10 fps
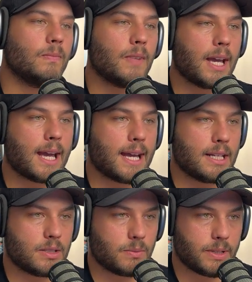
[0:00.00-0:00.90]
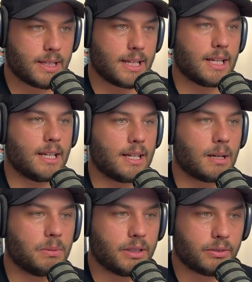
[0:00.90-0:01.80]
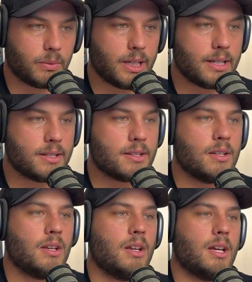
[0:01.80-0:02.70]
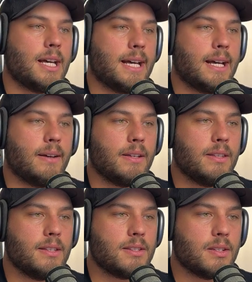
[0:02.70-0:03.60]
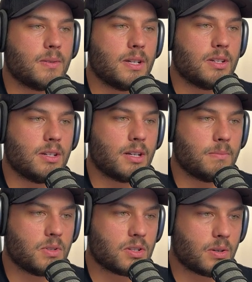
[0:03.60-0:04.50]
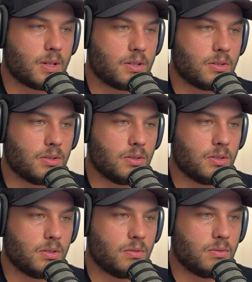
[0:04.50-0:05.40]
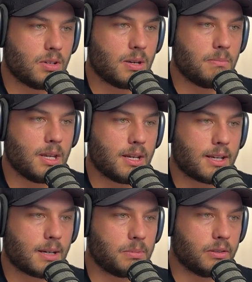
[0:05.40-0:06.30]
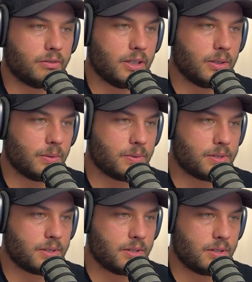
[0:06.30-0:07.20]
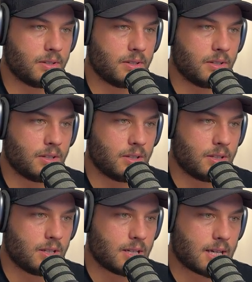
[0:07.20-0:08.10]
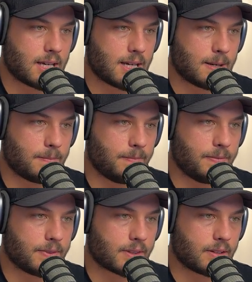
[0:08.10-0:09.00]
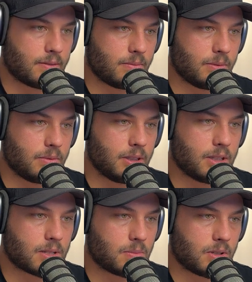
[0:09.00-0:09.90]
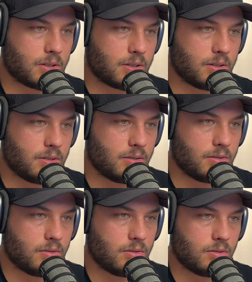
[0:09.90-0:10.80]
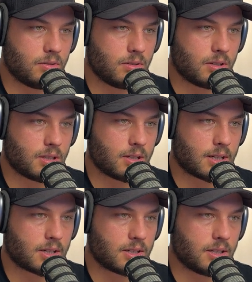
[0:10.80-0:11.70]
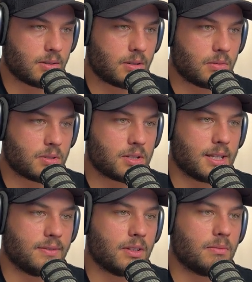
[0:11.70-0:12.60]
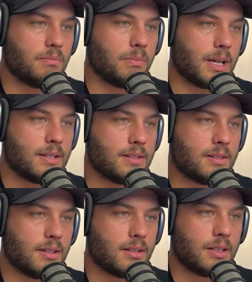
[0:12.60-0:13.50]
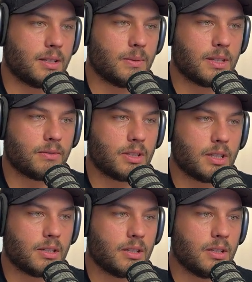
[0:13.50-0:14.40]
and we can get it in a couple of different ways. In this situation, I'm just going to omit a couple of fields. We really just want, actually, no, I'll just leave it basically with everything.